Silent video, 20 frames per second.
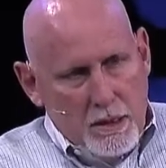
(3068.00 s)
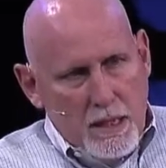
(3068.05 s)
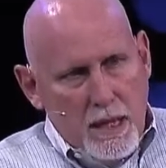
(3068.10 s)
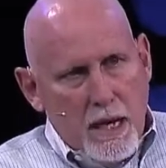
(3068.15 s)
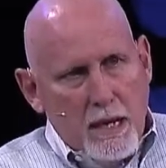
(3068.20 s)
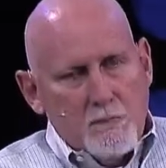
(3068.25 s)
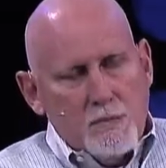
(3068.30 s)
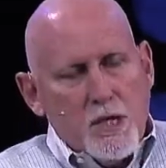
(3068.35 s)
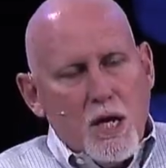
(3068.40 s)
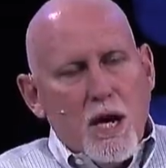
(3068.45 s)

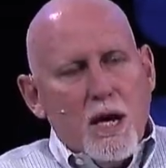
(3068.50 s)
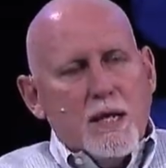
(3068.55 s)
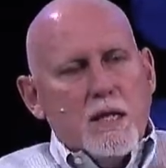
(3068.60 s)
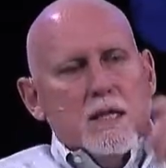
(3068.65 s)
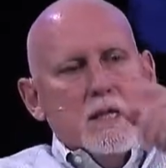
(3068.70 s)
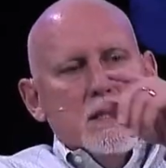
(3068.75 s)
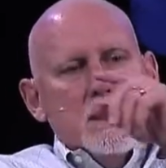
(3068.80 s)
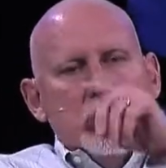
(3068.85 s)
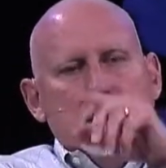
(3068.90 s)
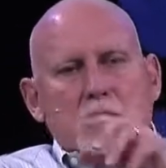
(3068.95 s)
Now, I'm
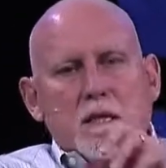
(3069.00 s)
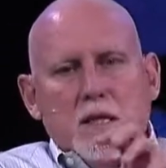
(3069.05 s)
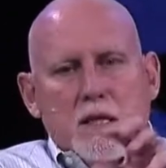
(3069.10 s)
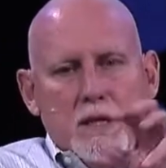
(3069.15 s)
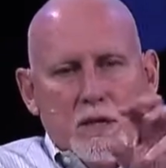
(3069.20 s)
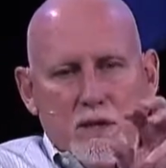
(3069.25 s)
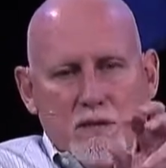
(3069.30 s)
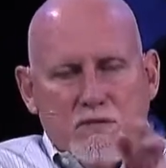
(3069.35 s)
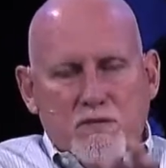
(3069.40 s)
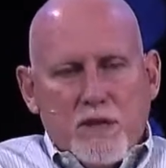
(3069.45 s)
talking
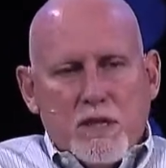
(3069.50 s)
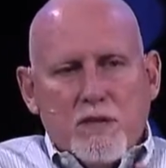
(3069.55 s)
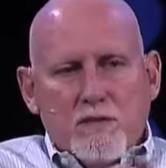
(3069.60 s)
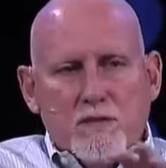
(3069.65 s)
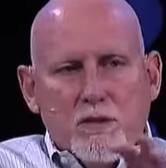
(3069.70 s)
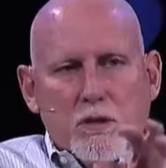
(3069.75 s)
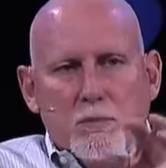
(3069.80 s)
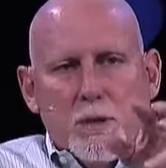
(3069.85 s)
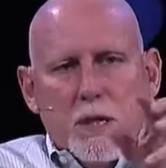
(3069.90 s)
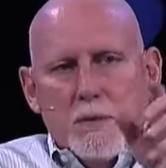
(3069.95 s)
here in
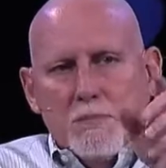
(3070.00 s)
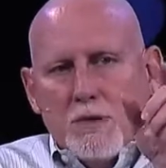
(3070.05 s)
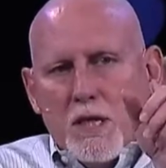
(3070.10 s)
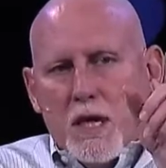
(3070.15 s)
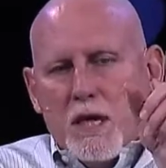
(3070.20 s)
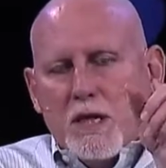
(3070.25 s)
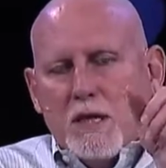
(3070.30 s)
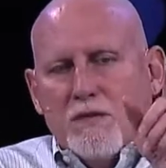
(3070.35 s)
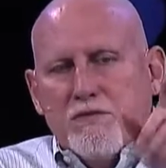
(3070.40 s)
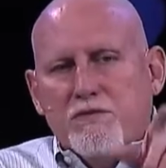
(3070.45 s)
Victorville, but I'm
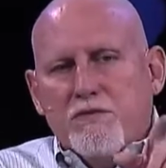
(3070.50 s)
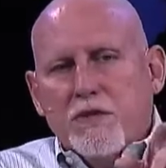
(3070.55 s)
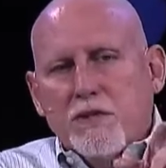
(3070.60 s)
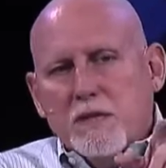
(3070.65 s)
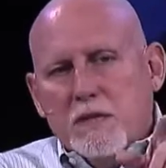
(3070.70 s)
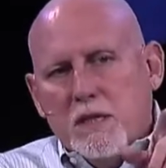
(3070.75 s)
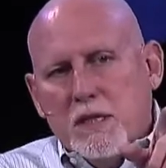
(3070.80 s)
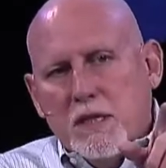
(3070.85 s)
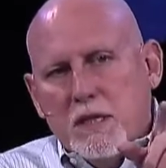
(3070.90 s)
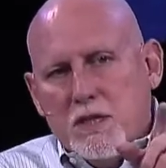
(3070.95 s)
talking to
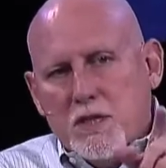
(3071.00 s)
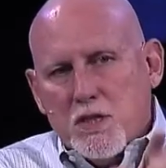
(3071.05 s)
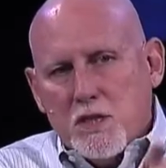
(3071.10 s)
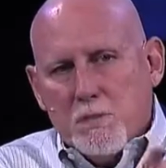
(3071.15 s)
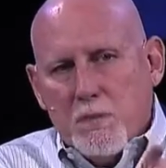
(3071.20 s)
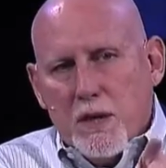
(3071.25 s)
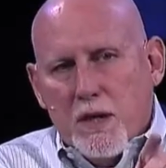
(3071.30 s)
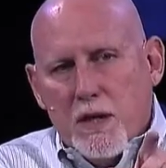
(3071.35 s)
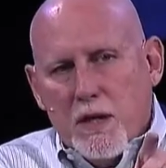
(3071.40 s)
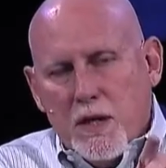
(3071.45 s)
Phelan and
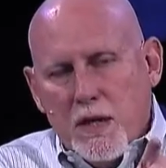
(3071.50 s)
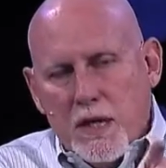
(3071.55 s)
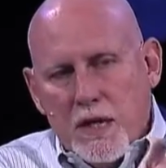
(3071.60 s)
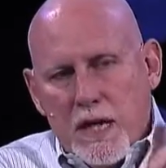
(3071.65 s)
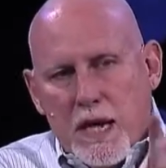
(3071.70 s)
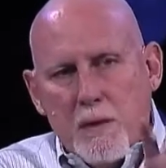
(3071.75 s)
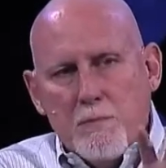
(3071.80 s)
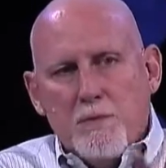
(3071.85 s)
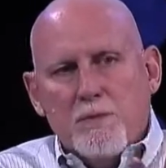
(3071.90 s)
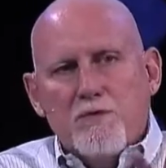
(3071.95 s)
Hesperia
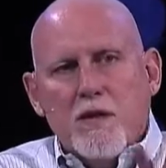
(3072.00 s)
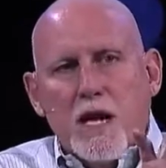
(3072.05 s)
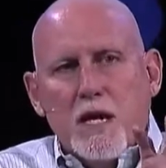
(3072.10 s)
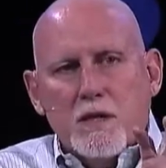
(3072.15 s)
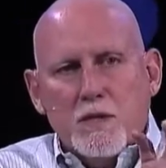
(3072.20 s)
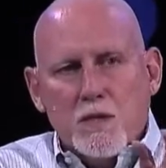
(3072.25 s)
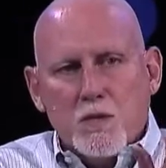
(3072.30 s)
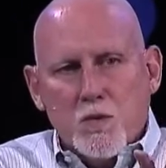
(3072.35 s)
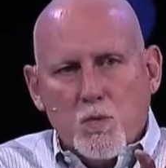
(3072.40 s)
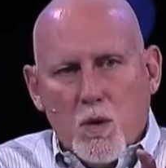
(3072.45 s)
and Apple
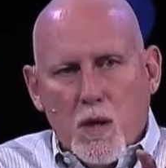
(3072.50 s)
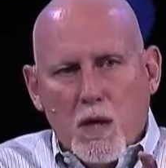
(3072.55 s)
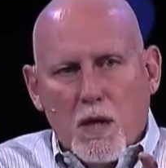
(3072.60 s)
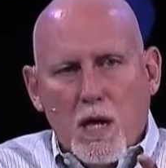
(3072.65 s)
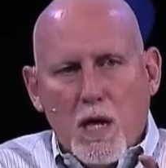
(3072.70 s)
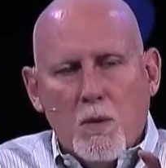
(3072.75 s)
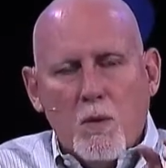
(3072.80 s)
Valley as well.